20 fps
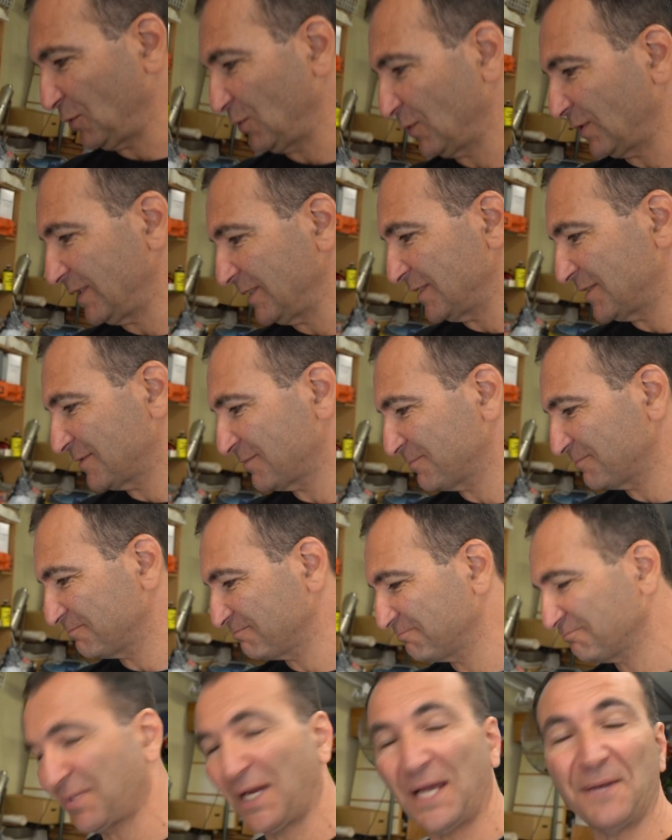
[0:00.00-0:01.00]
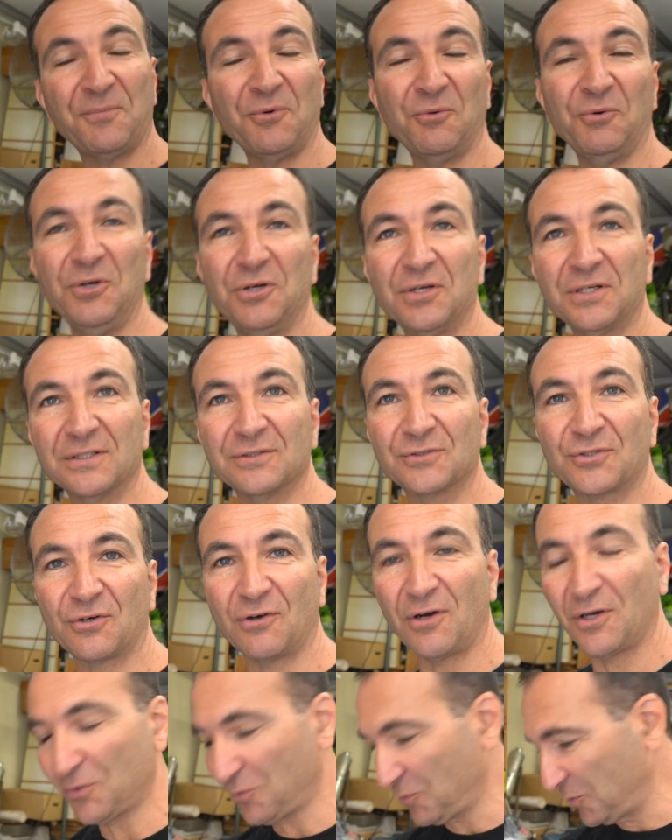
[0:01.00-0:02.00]
all these paperwork and
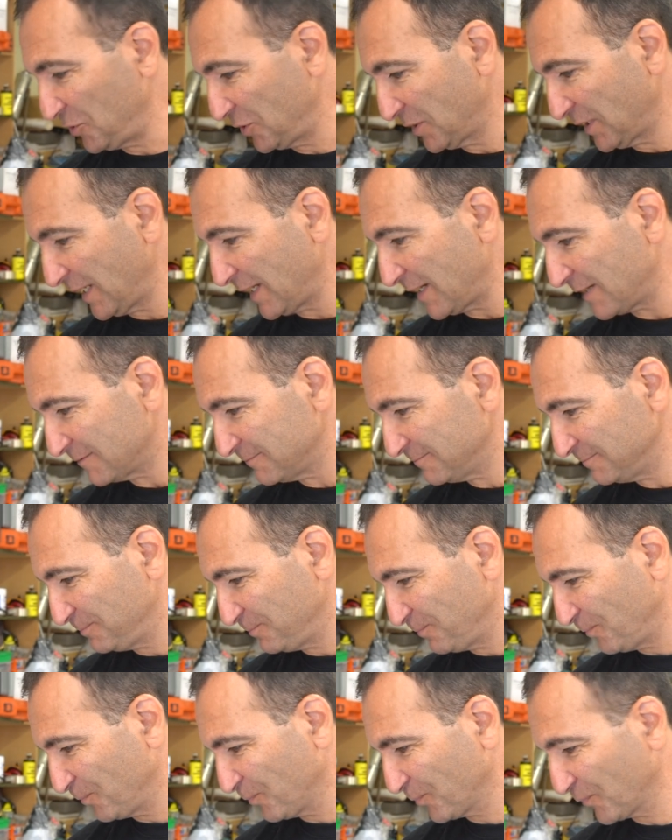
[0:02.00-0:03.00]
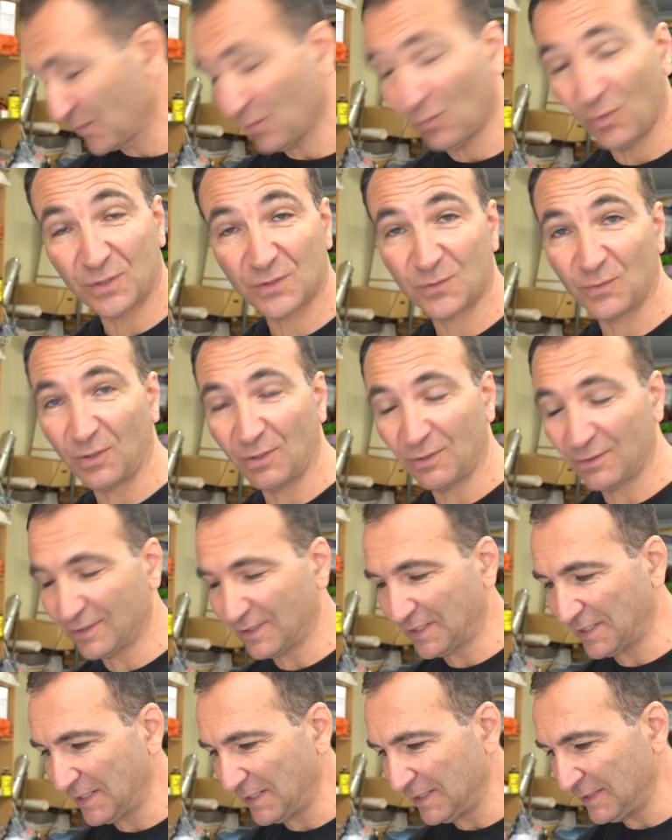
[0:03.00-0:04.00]
try to work out what's what on
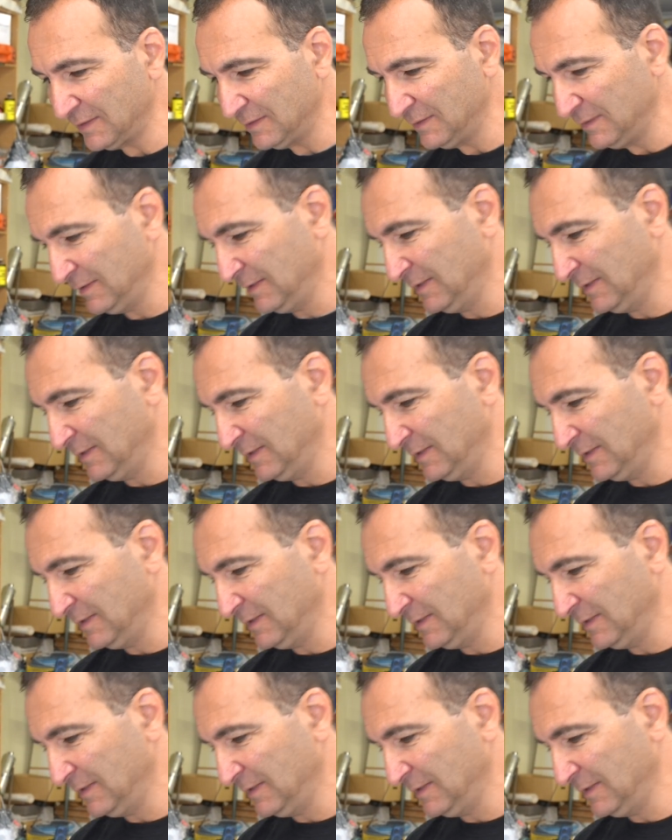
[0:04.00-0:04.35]
the car.